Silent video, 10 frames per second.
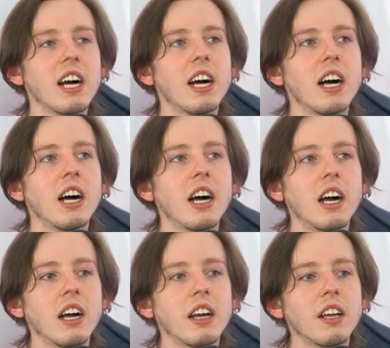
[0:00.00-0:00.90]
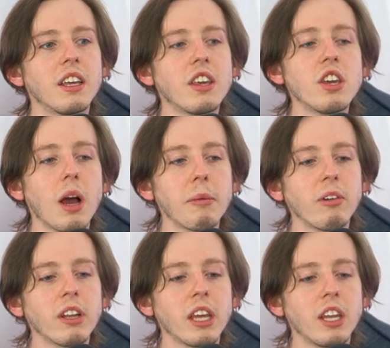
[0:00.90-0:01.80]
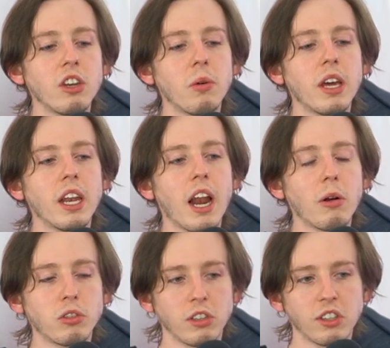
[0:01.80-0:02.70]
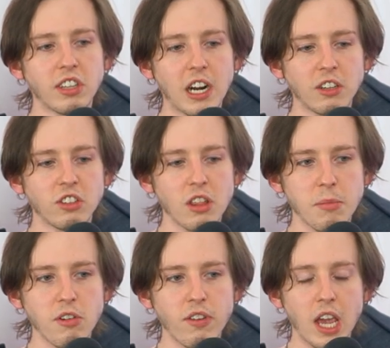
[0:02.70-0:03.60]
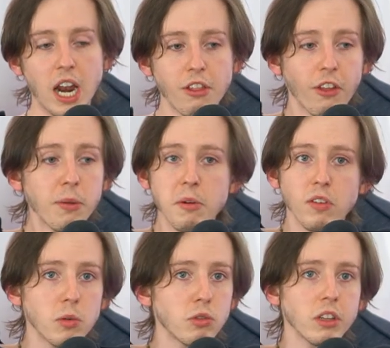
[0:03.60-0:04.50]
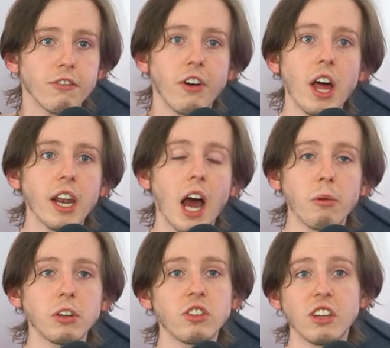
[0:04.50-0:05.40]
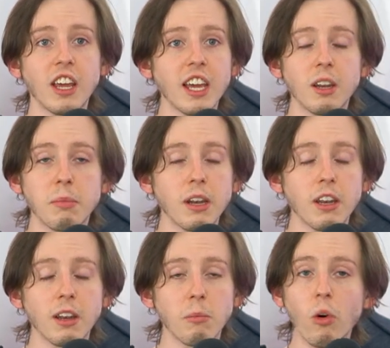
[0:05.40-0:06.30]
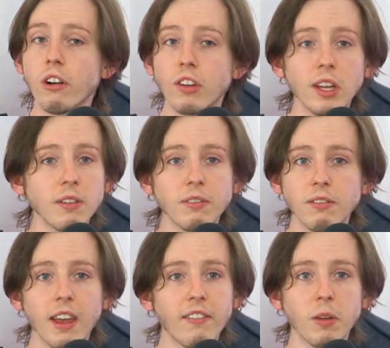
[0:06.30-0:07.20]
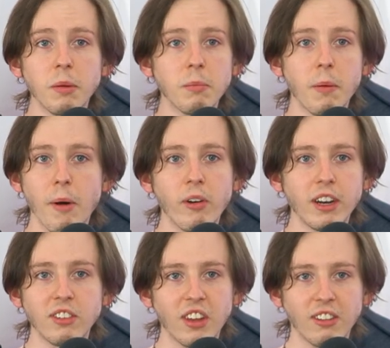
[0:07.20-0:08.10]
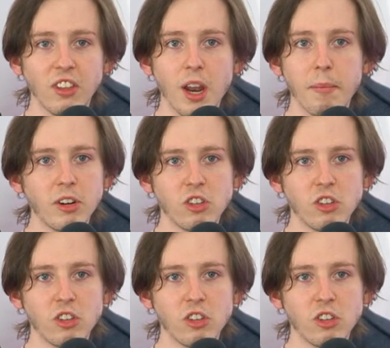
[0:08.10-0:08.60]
uh, he got me really into it, and I was really excited to see the movie. And I thought the movie was really fun. I wish Zendaya had been in more of it, having been promoted as like the number